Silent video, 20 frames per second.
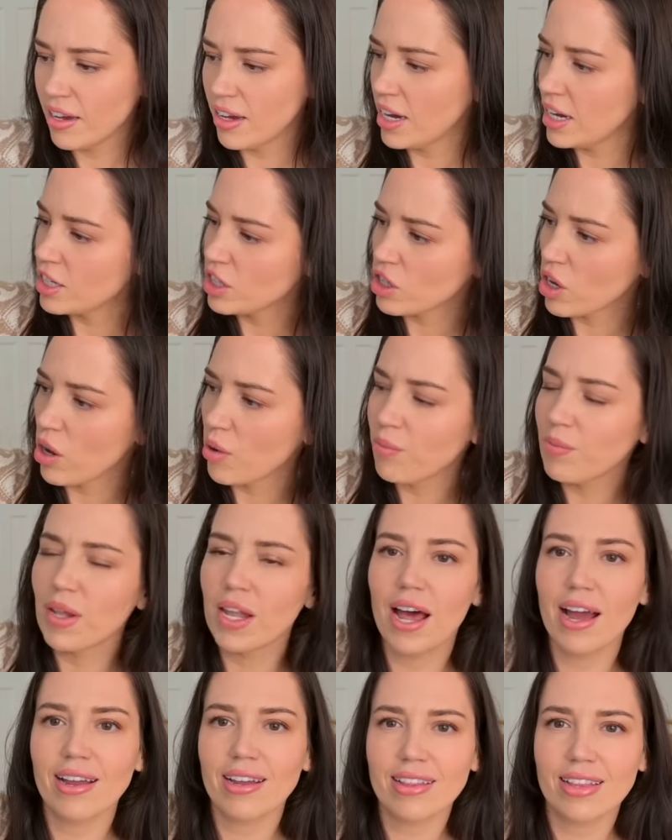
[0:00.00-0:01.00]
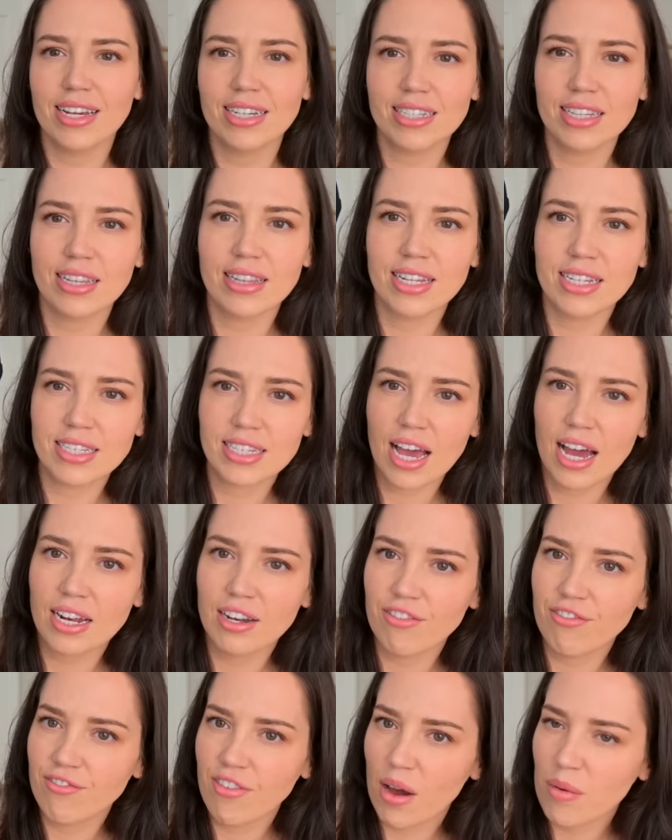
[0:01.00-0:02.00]
a top like this in this kind
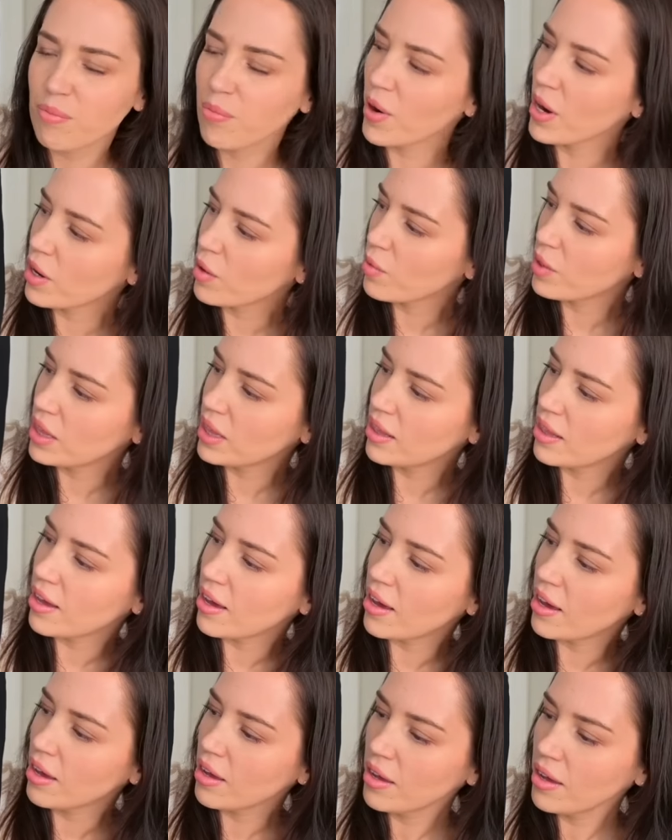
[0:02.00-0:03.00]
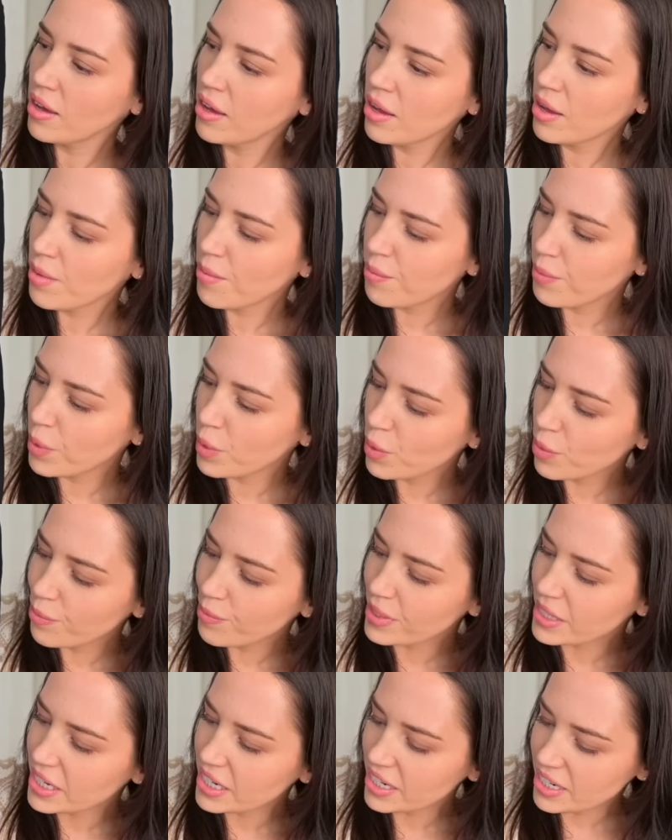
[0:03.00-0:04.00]
of fabric with the
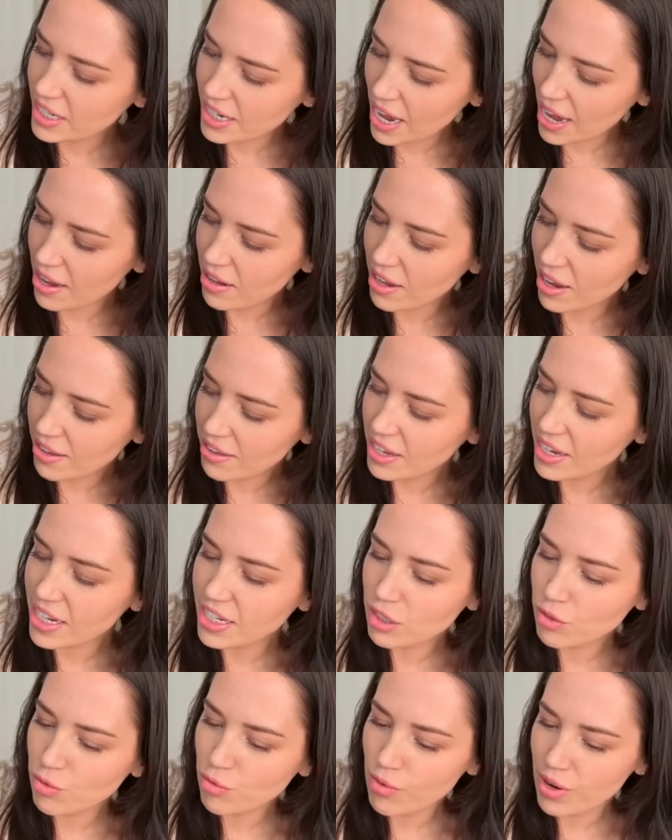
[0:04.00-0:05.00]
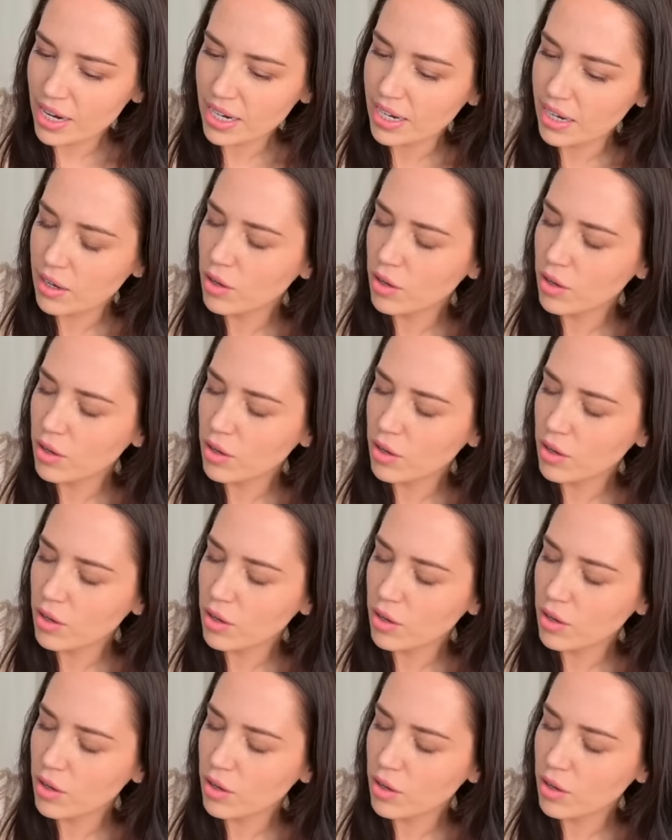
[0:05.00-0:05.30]
boob detail. I think it's really